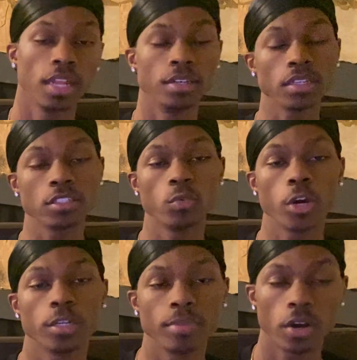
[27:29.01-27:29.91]
Nothing to
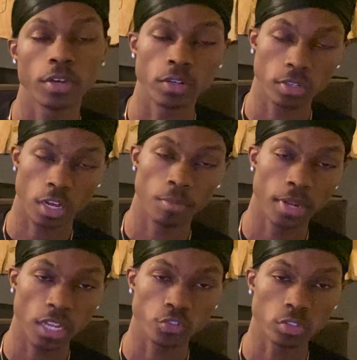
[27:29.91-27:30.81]
worry about, it'll come
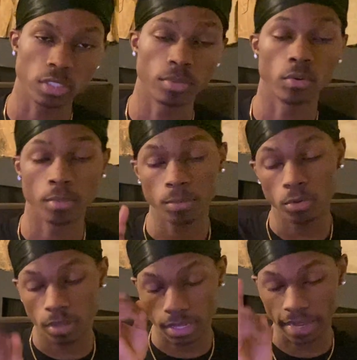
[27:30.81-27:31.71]
naturally. But remember,
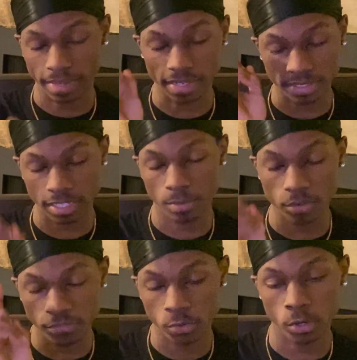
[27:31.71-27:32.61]
like I said
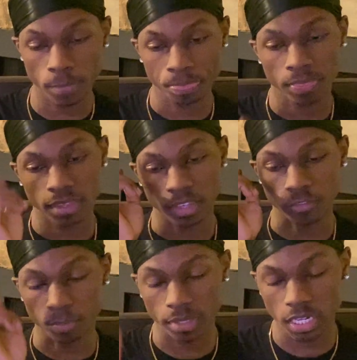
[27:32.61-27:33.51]
before, if
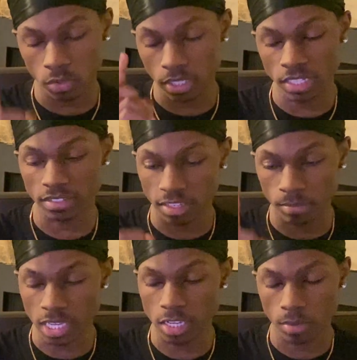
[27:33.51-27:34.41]
you're playing on easy and
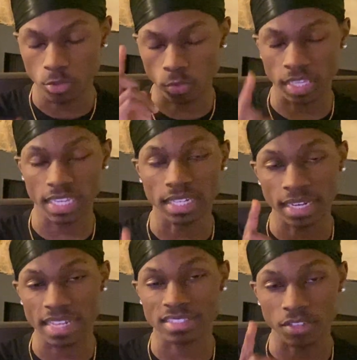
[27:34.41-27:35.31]
medium, you get
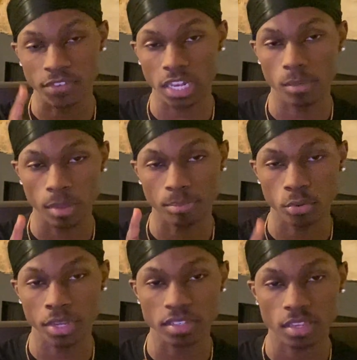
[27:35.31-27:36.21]
less development
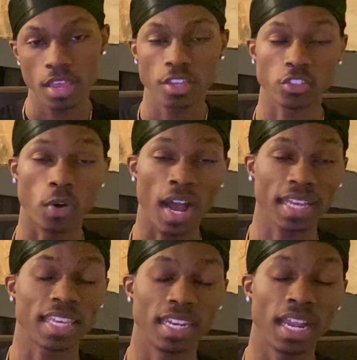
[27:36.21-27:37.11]
points. So I
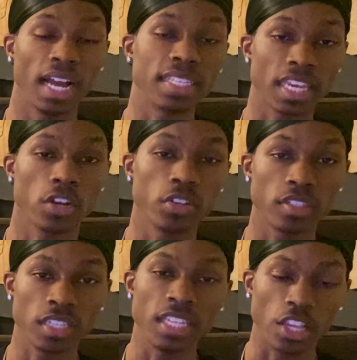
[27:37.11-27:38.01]
cannot
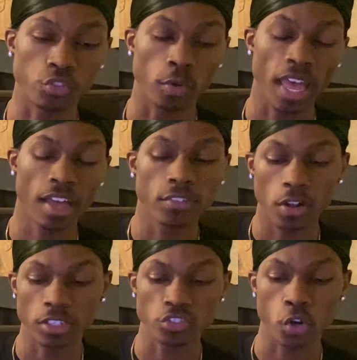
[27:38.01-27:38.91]
guarantee that you will have all
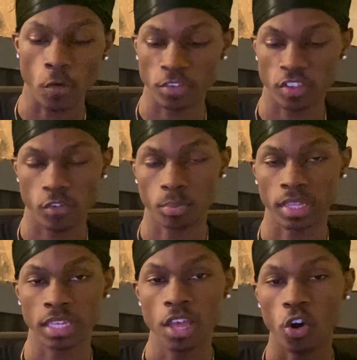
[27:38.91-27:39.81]
these trophies if you
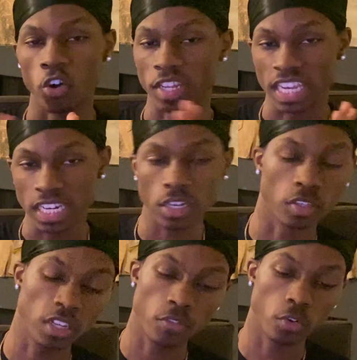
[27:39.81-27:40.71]
play on any other
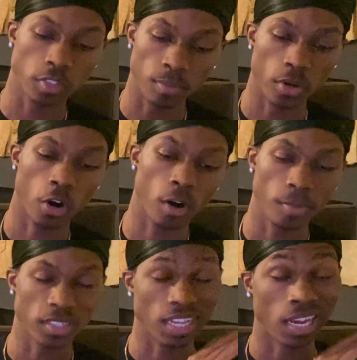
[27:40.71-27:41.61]
difficulty but hard,
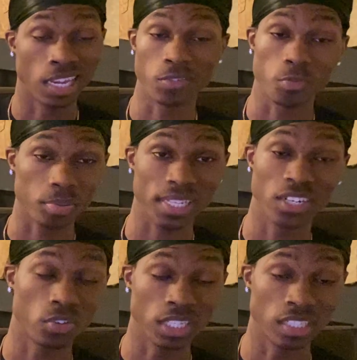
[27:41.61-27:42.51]
because I never played
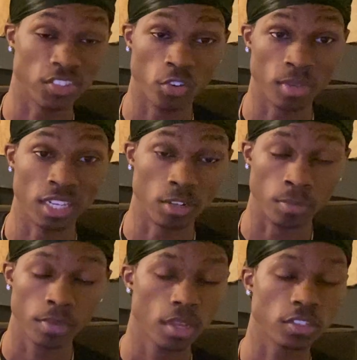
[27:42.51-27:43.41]
on easy or medium.
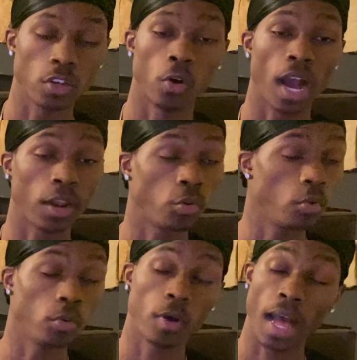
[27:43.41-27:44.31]
So I don't
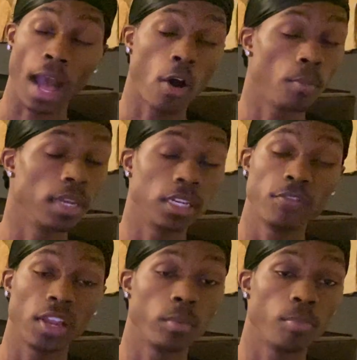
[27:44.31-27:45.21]
know how many
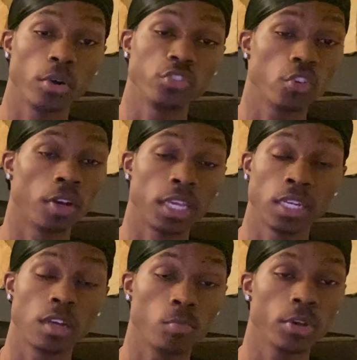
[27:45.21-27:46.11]
development points you're going to
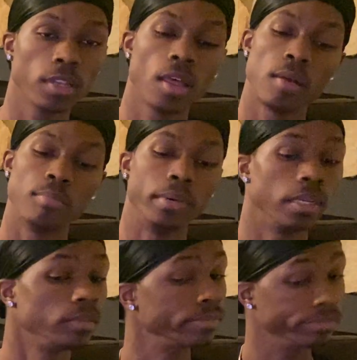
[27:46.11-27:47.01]
end up with, but
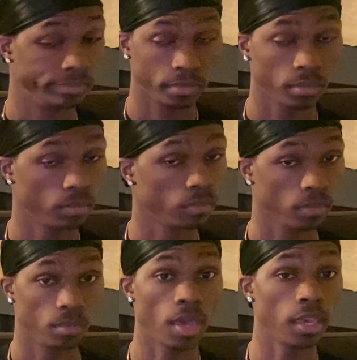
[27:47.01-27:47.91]

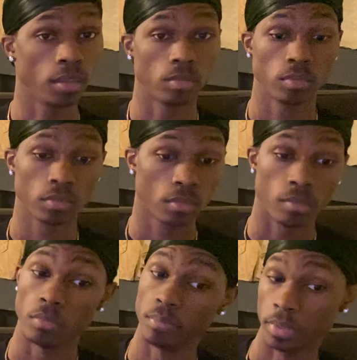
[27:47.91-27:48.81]
hey,
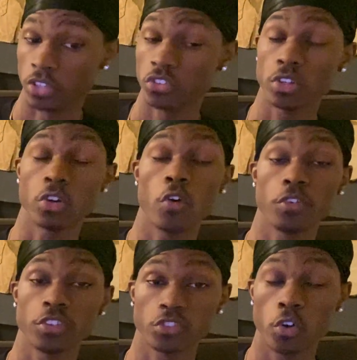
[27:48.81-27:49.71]
be sure to go for
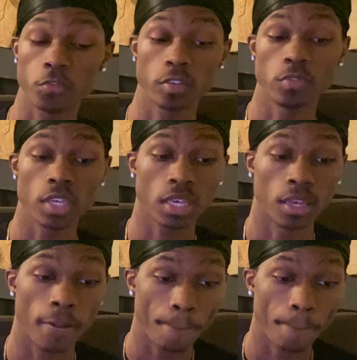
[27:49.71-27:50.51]
this trophy if you can.